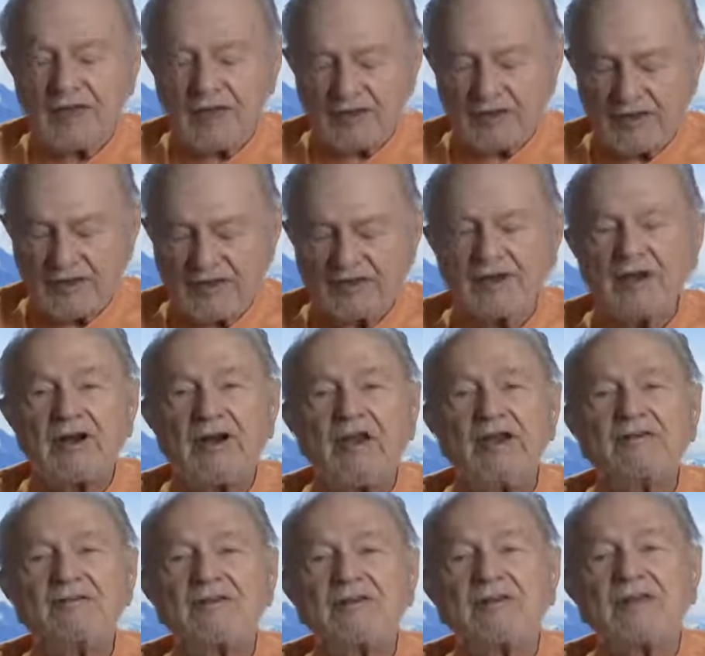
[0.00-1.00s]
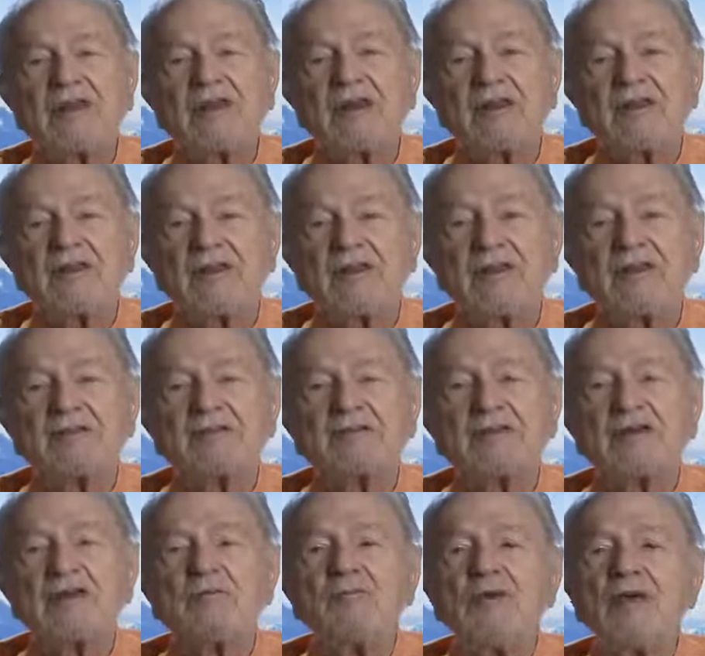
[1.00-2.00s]
These are esoteric things.
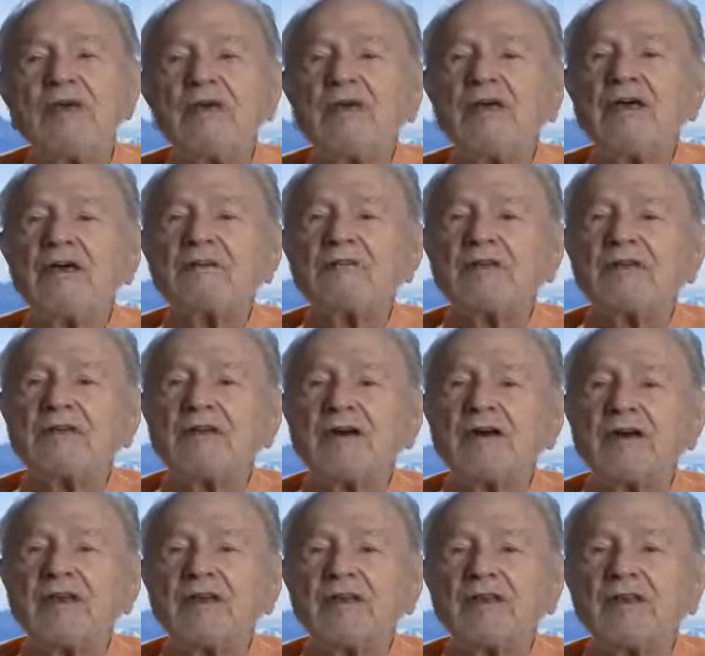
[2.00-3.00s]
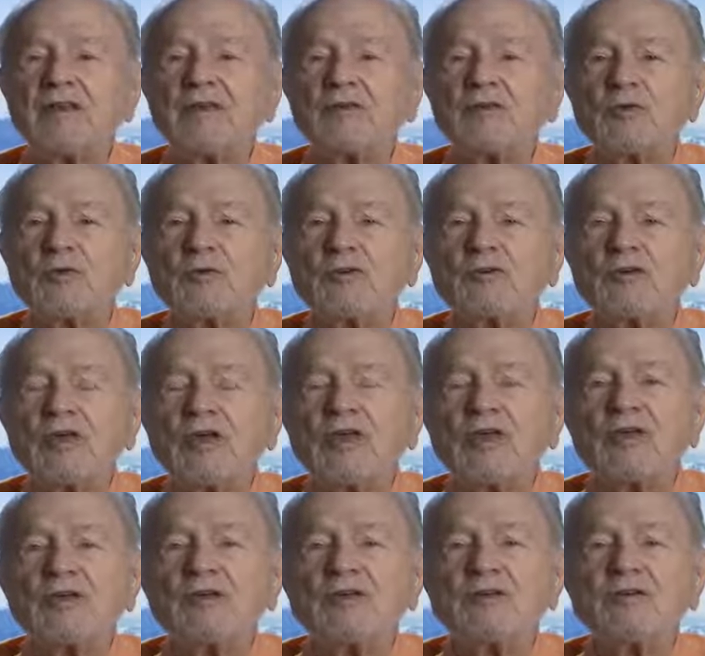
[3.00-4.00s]
There are many esoteric things which
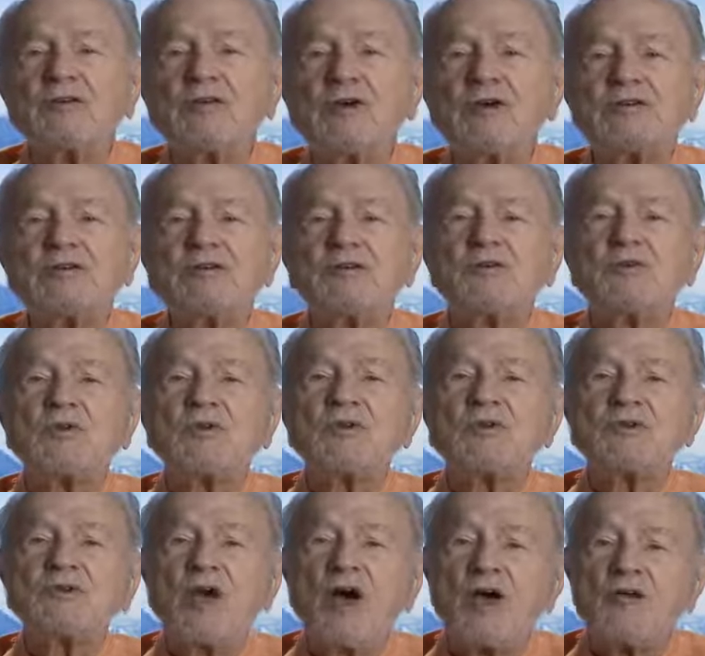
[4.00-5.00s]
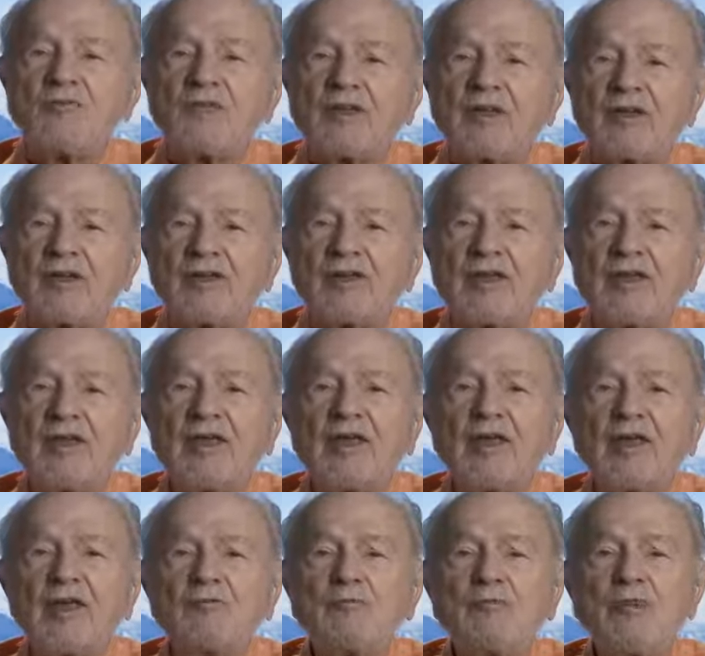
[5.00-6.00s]
the churches will scoff at,
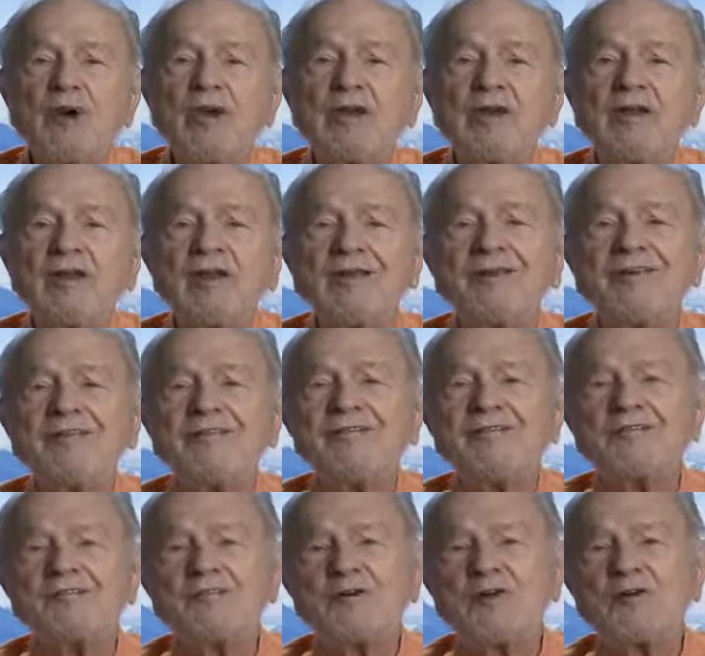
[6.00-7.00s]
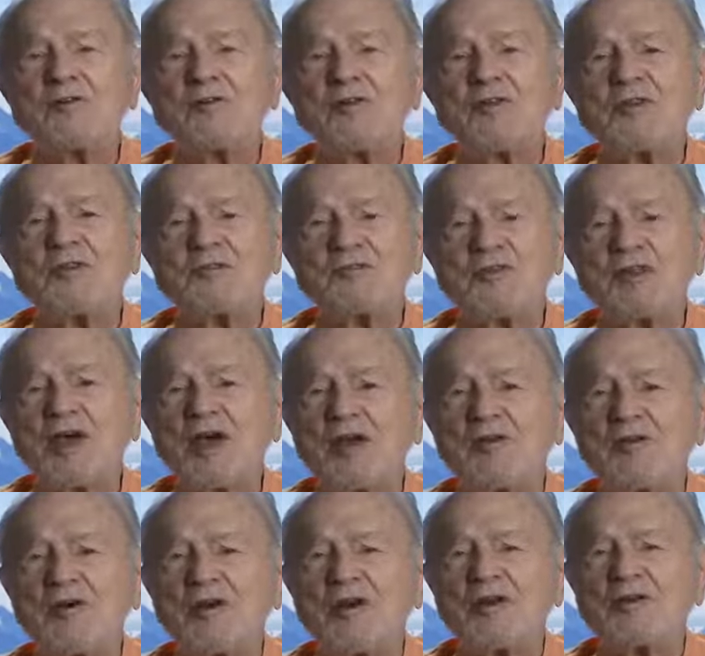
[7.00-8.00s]
but sort of on the sly,
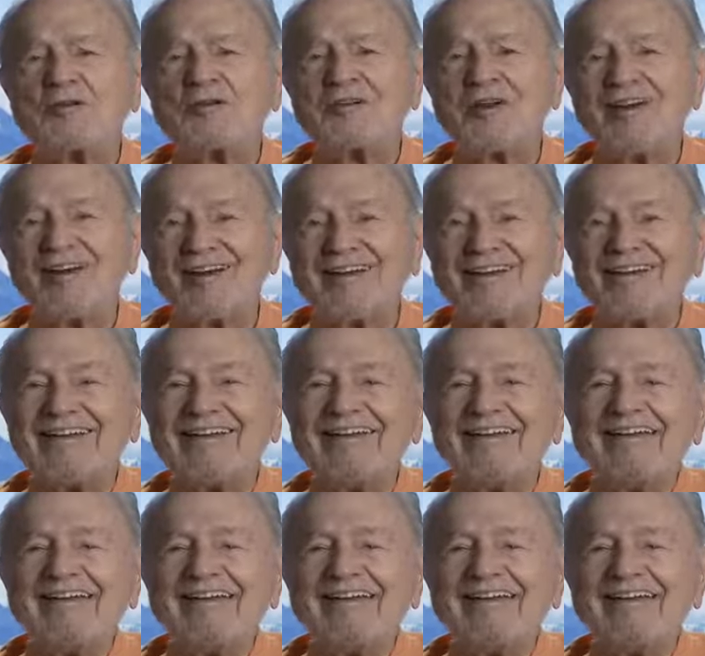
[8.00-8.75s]
why not try it?